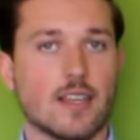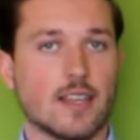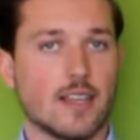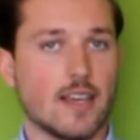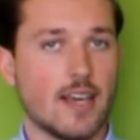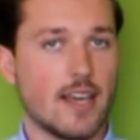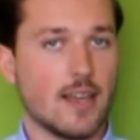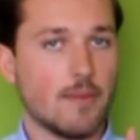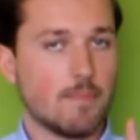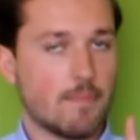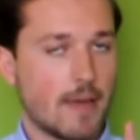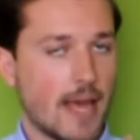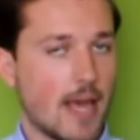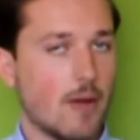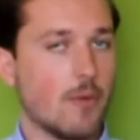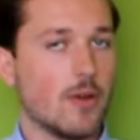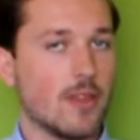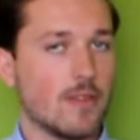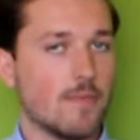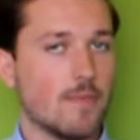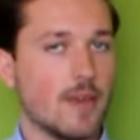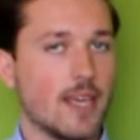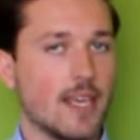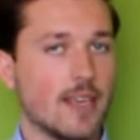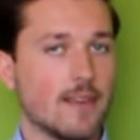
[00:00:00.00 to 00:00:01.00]
Okay, bear
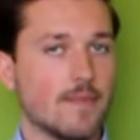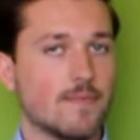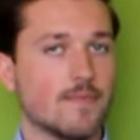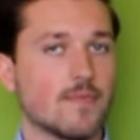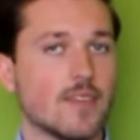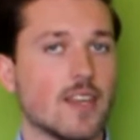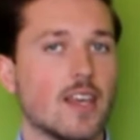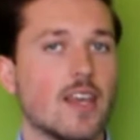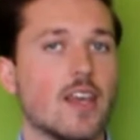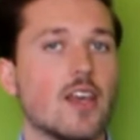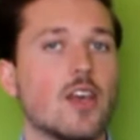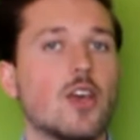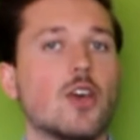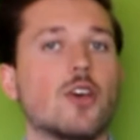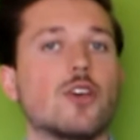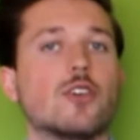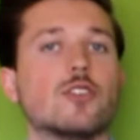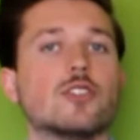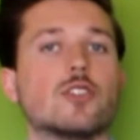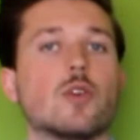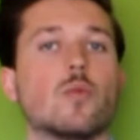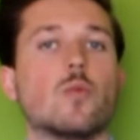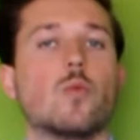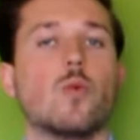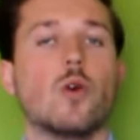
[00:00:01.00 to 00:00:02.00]
with me.
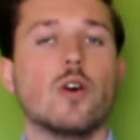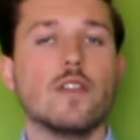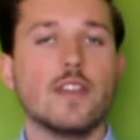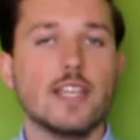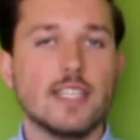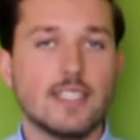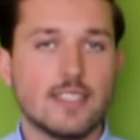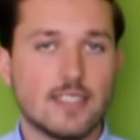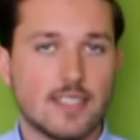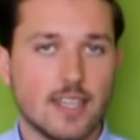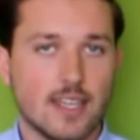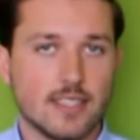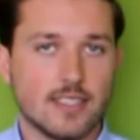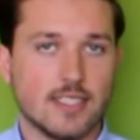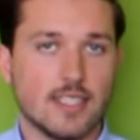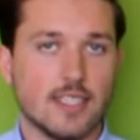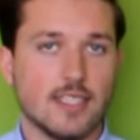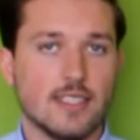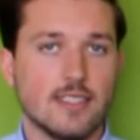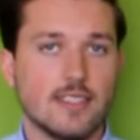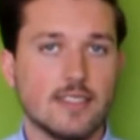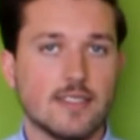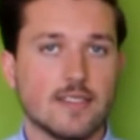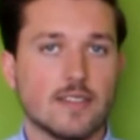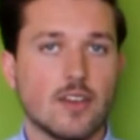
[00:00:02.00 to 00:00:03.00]
So what this does
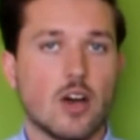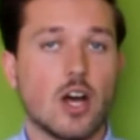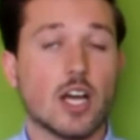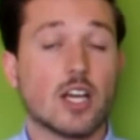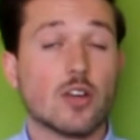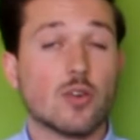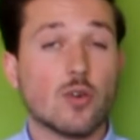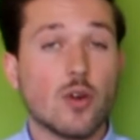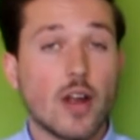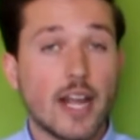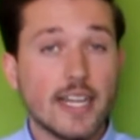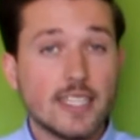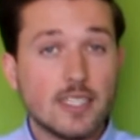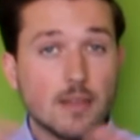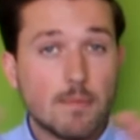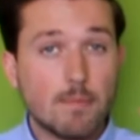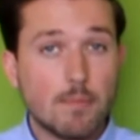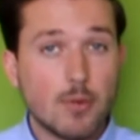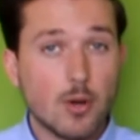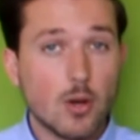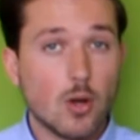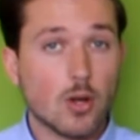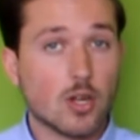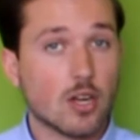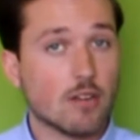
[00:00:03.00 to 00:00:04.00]
is, I create a
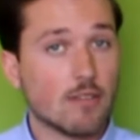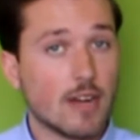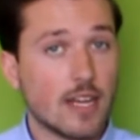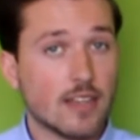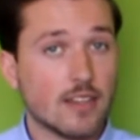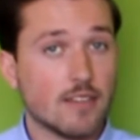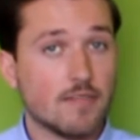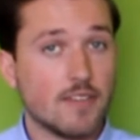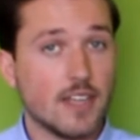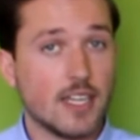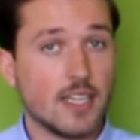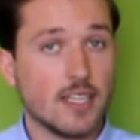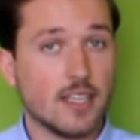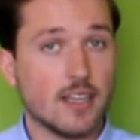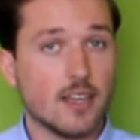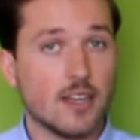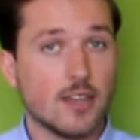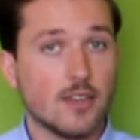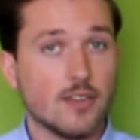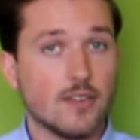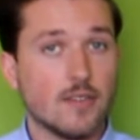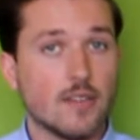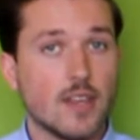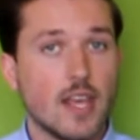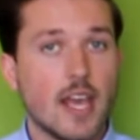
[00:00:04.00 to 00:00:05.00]
blog around the
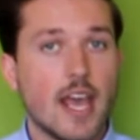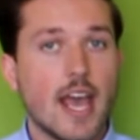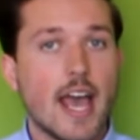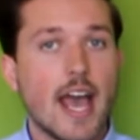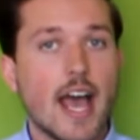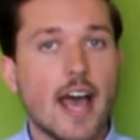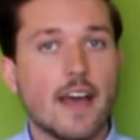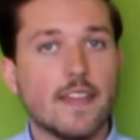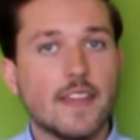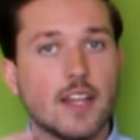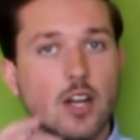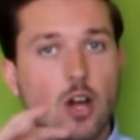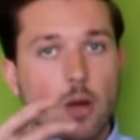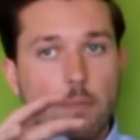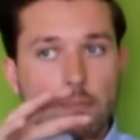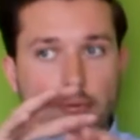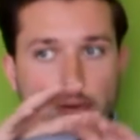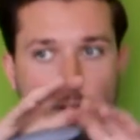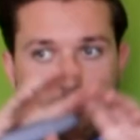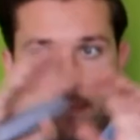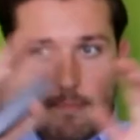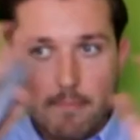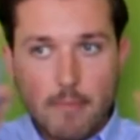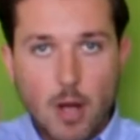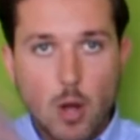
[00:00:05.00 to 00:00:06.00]
video, and then I
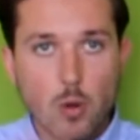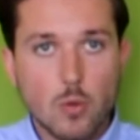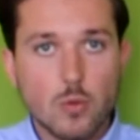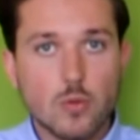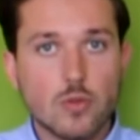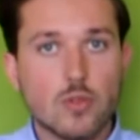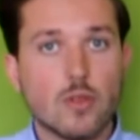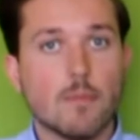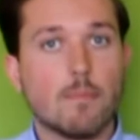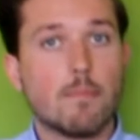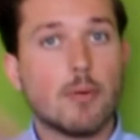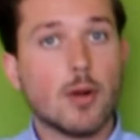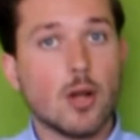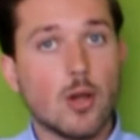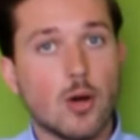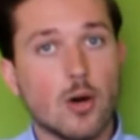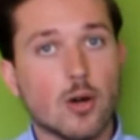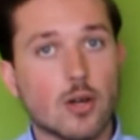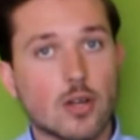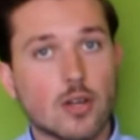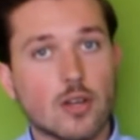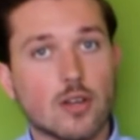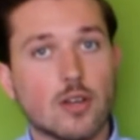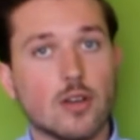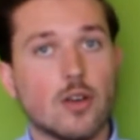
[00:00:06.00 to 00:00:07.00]
promote the
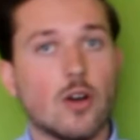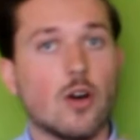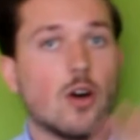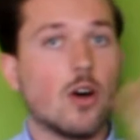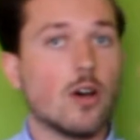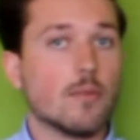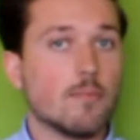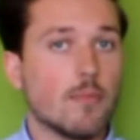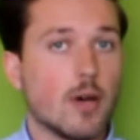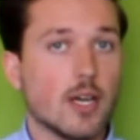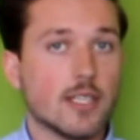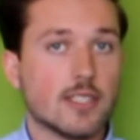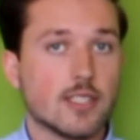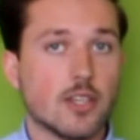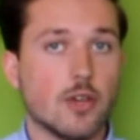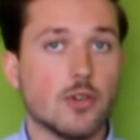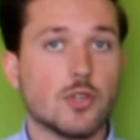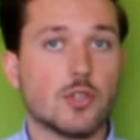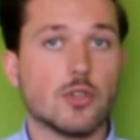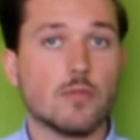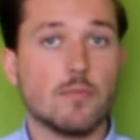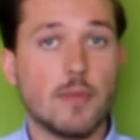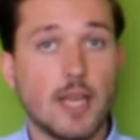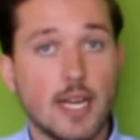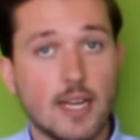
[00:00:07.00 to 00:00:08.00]
blog on my
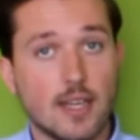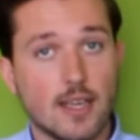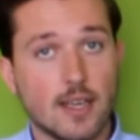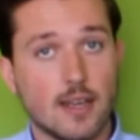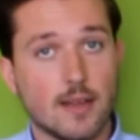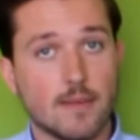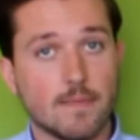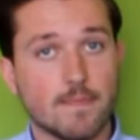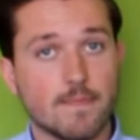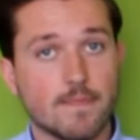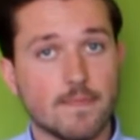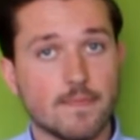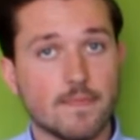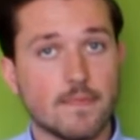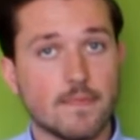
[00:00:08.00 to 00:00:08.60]
social media.